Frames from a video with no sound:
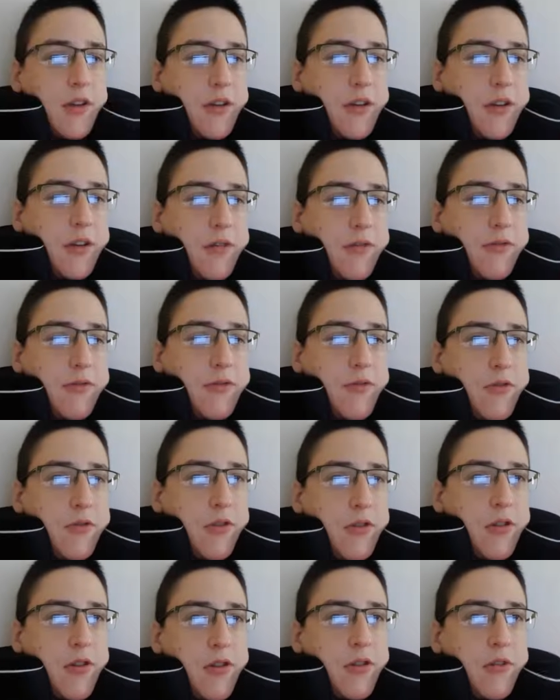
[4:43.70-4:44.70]

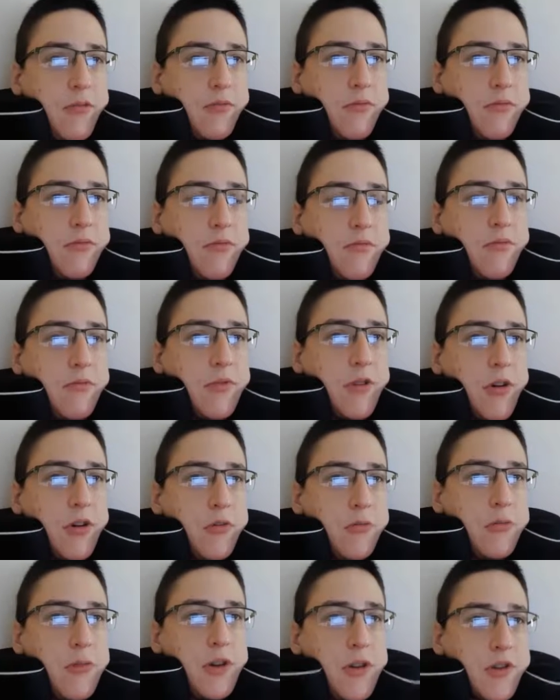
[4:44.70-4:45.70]
for
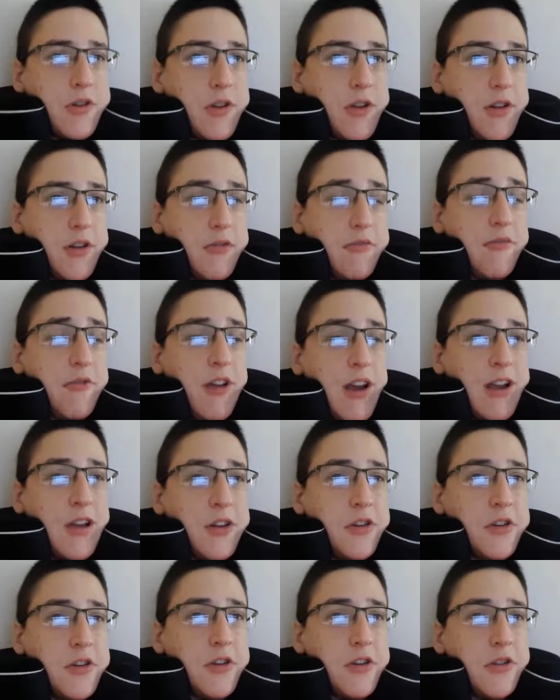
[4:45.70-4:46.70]
our basic
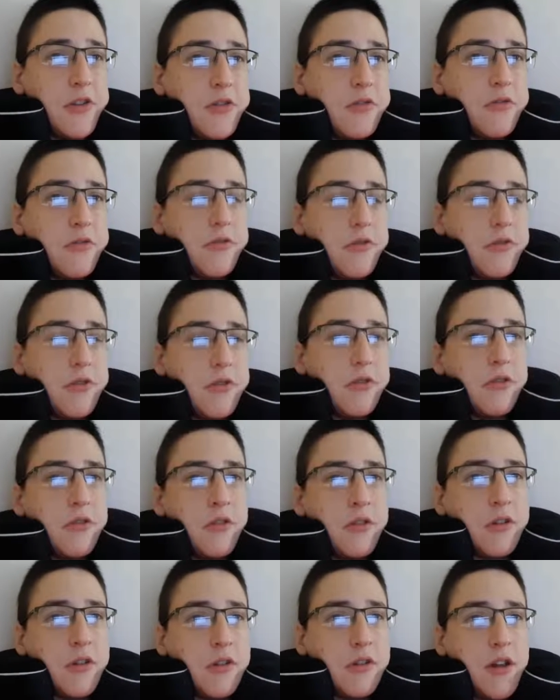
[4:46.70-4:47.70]
rights to
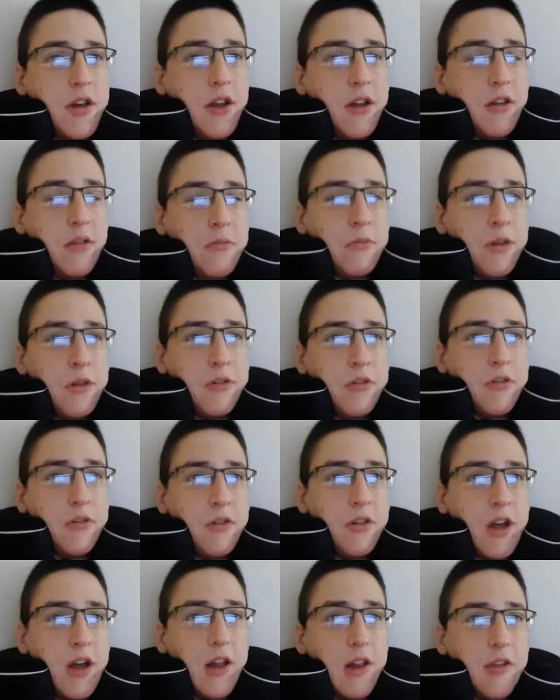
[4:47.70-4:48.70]
an entitlement
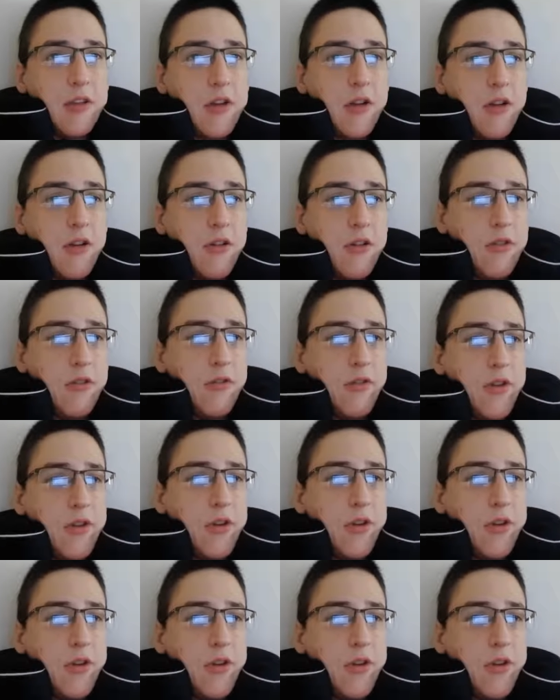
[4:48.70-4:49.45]
to healthcare.